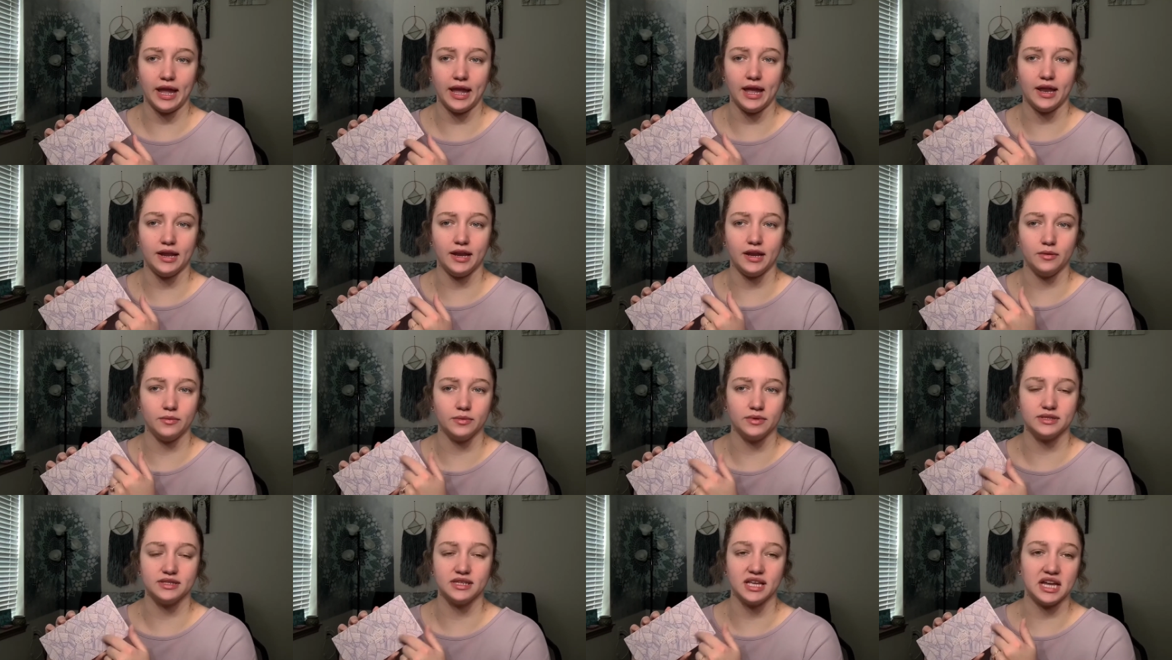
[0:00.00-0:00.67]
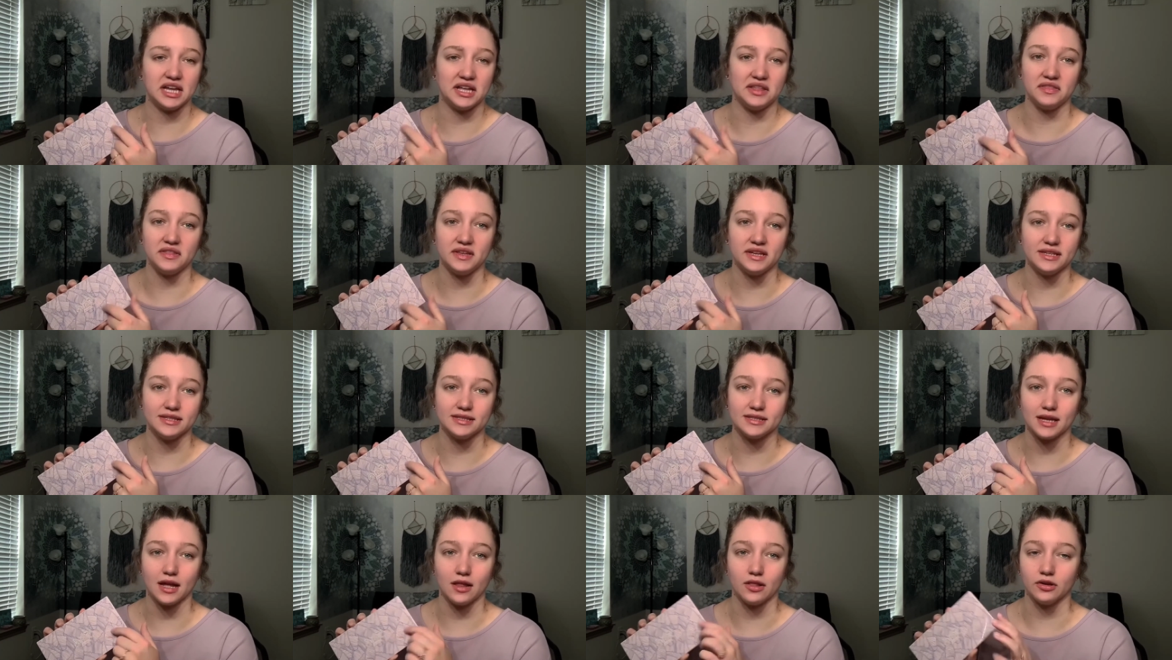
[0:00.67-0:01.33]
and it was like
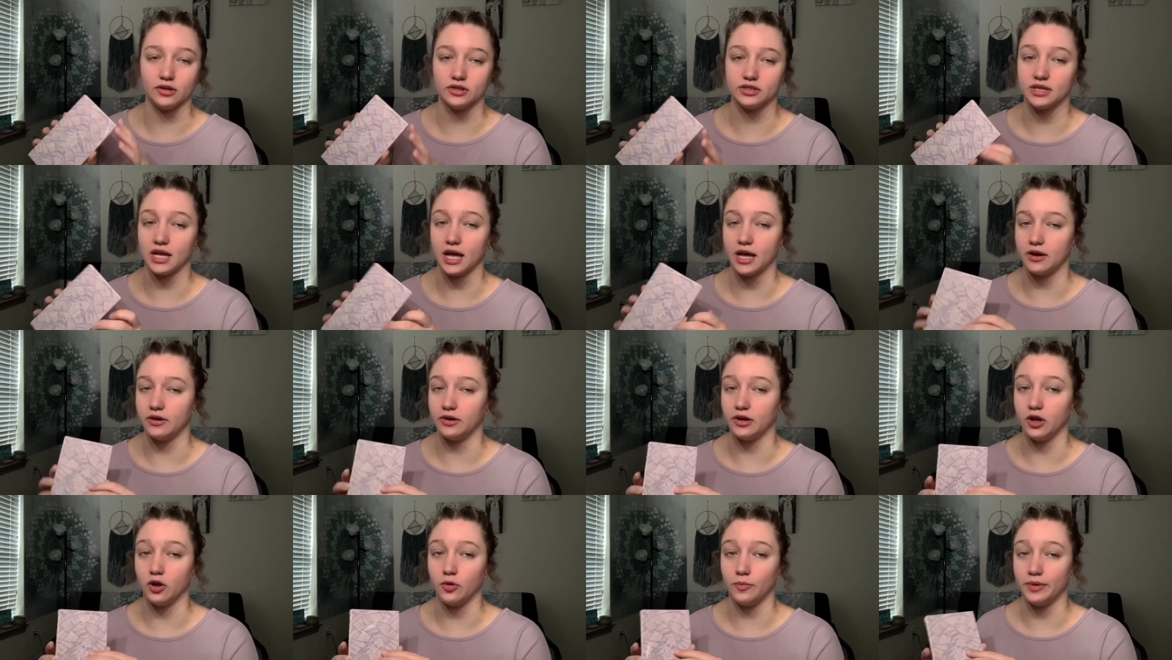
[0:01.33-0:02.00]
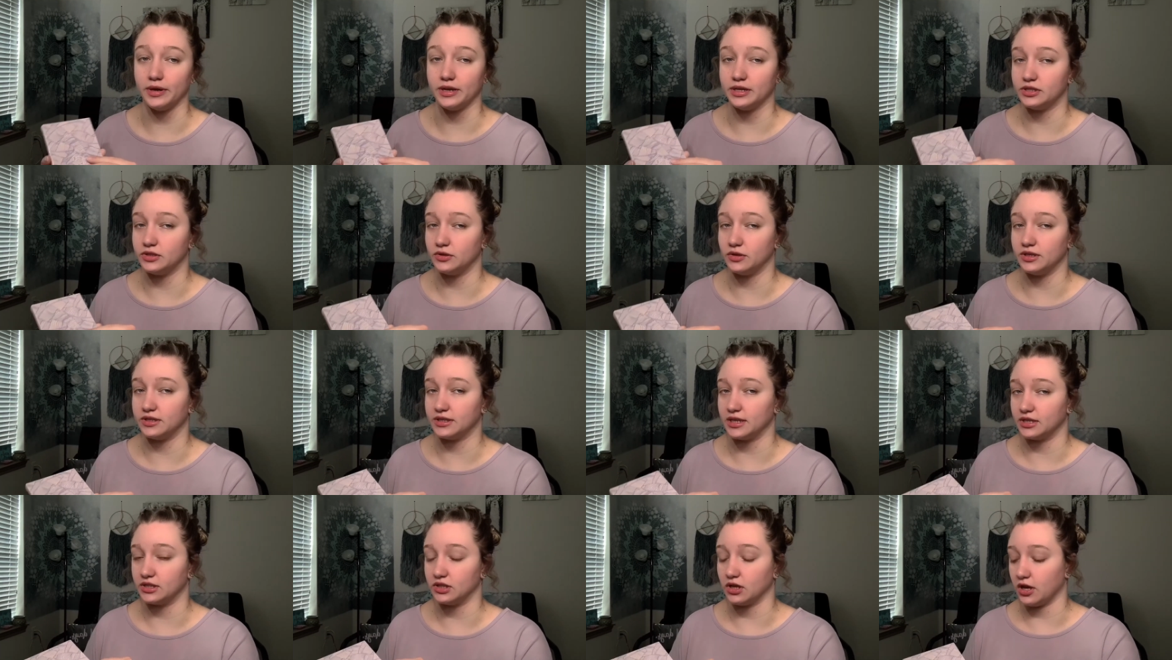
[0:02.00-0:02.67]
these colors, I don't know, but as soon
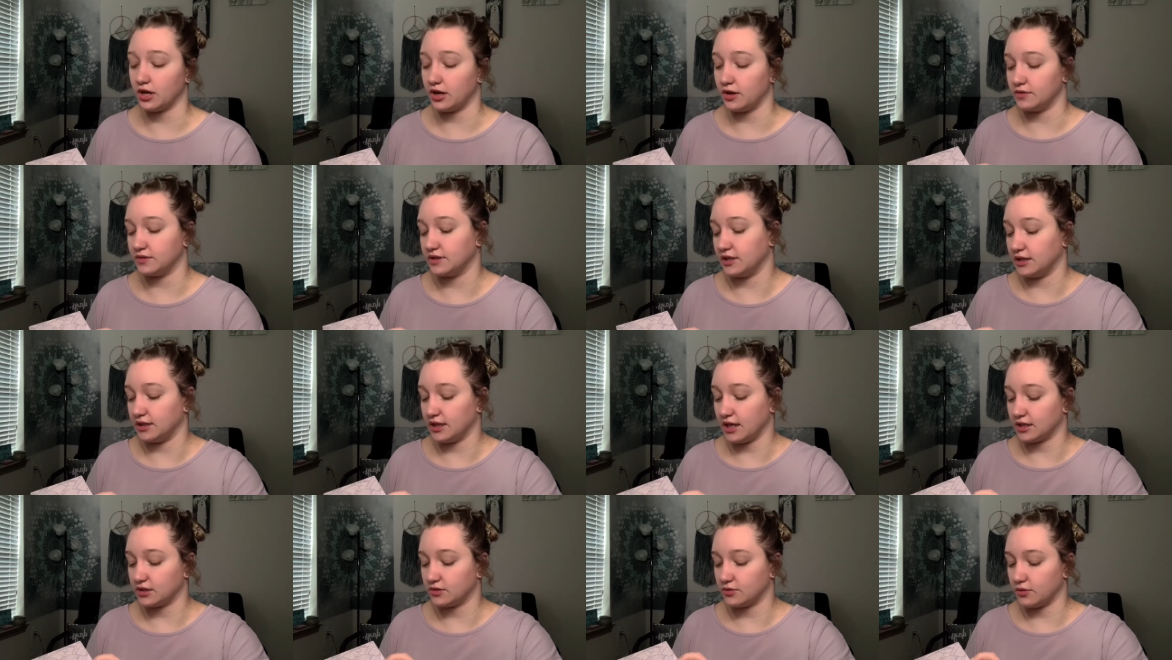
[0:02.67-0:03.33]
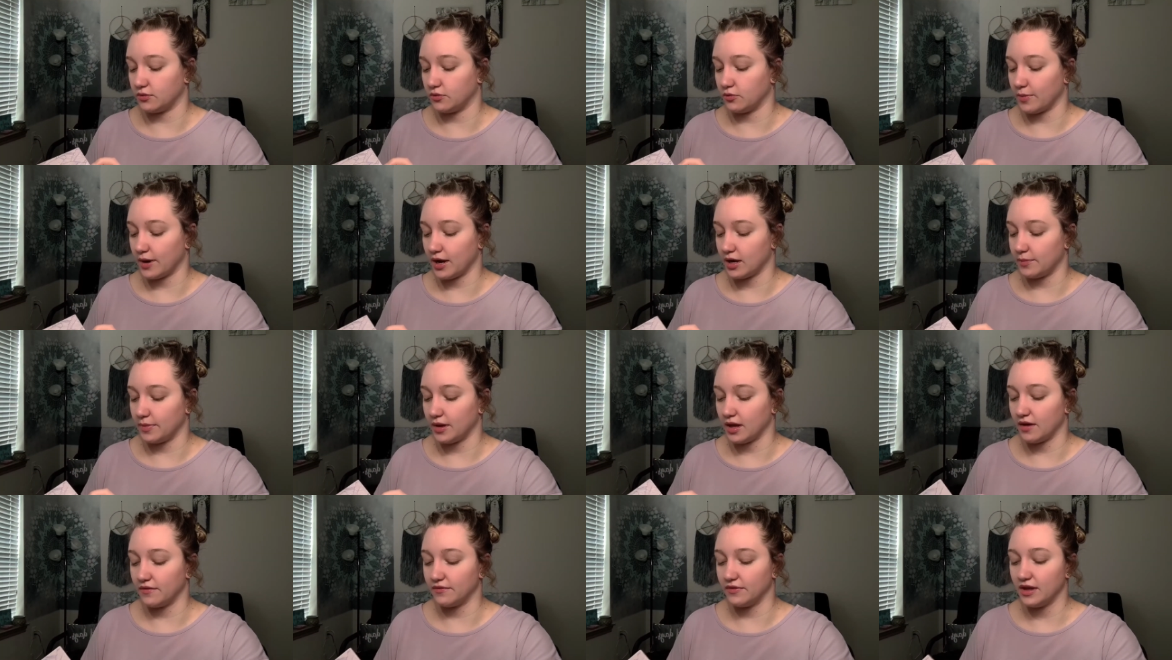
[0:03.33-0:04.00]
as I saw it, I was like, that's what it
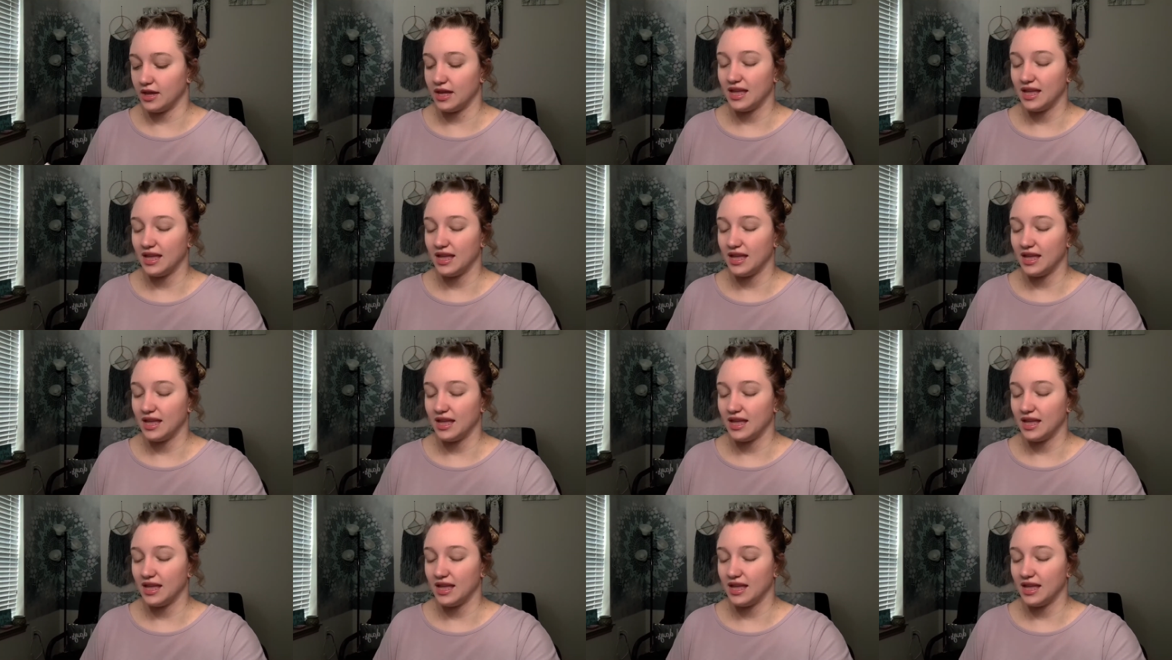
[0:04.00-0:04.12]
reminded me of.